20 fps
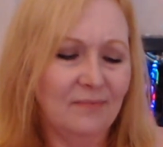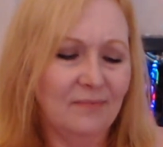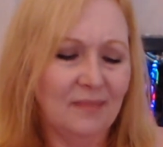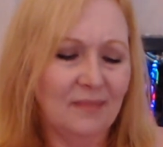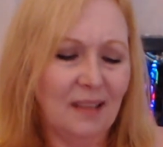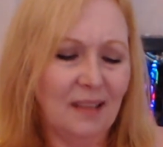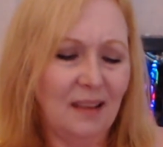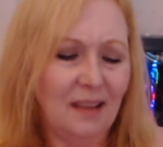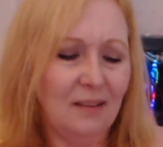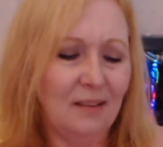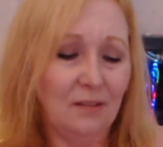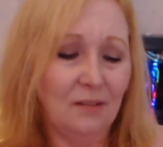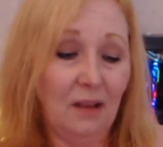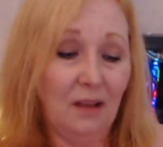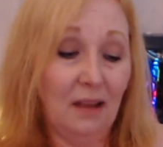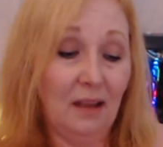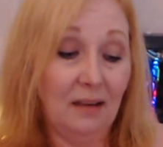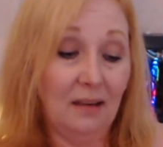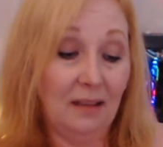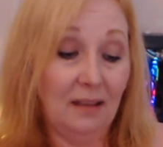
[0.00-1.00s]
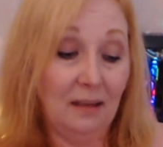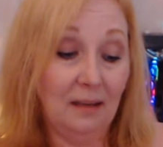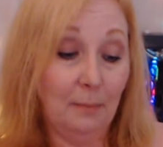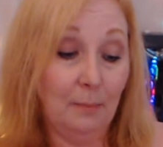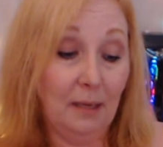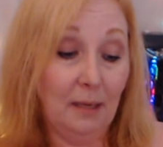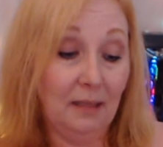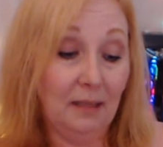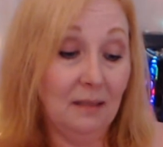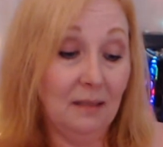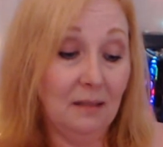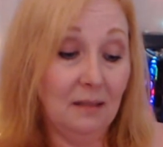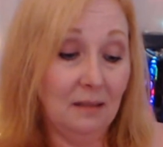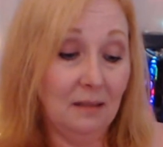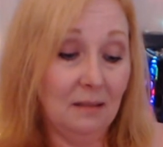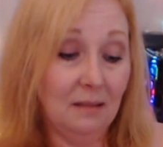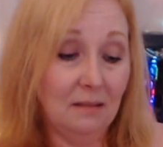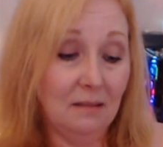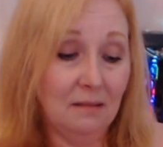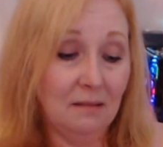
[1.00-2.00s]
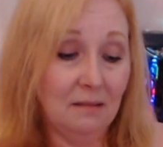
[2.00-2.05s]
I don't know how to get it back in there.